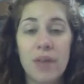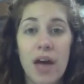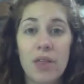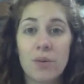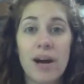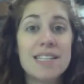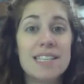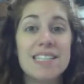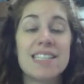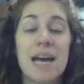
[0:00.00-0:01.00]
Otherwise,
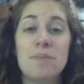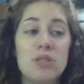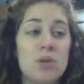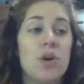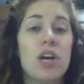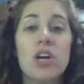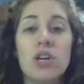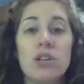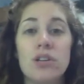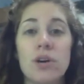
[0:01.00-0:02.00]
it's time to
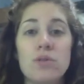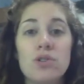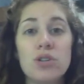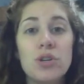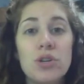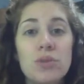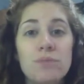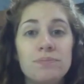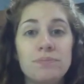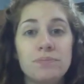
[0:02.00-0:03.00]
close your glue,
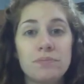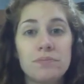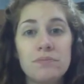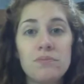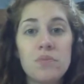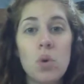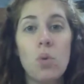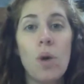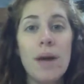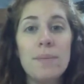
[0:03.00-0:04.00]

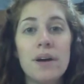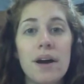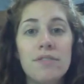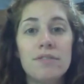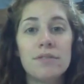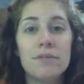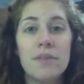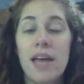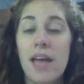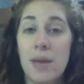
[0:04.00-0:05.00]
wipe it off,
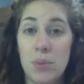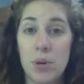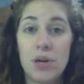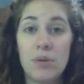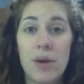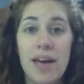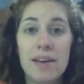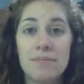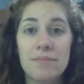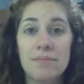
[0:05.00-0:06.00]
and put it
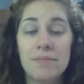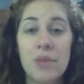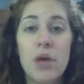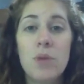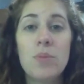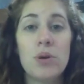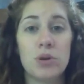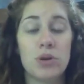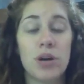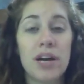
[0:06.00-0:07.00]
away. Put your
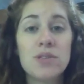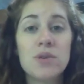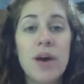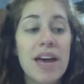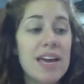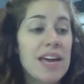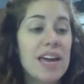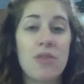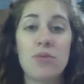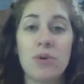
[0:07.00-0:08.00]
crayons away
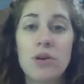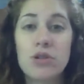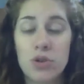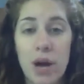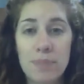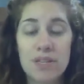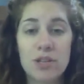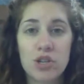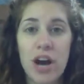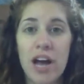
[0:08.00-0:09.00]
and throw your scraps in the
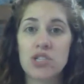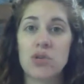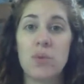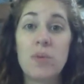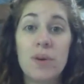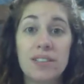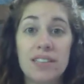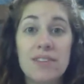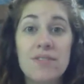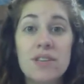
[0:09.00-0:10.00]
trash. We want to
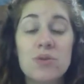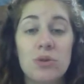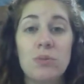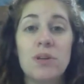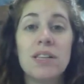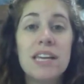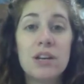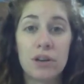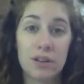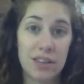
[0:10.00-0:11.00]
leave this room
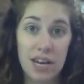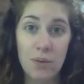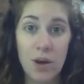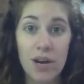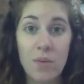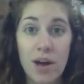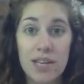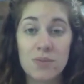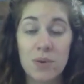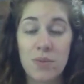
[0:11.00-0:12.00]
cleaner than when it
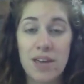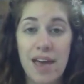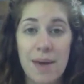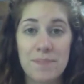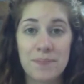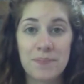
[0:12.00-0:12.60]
was when we came.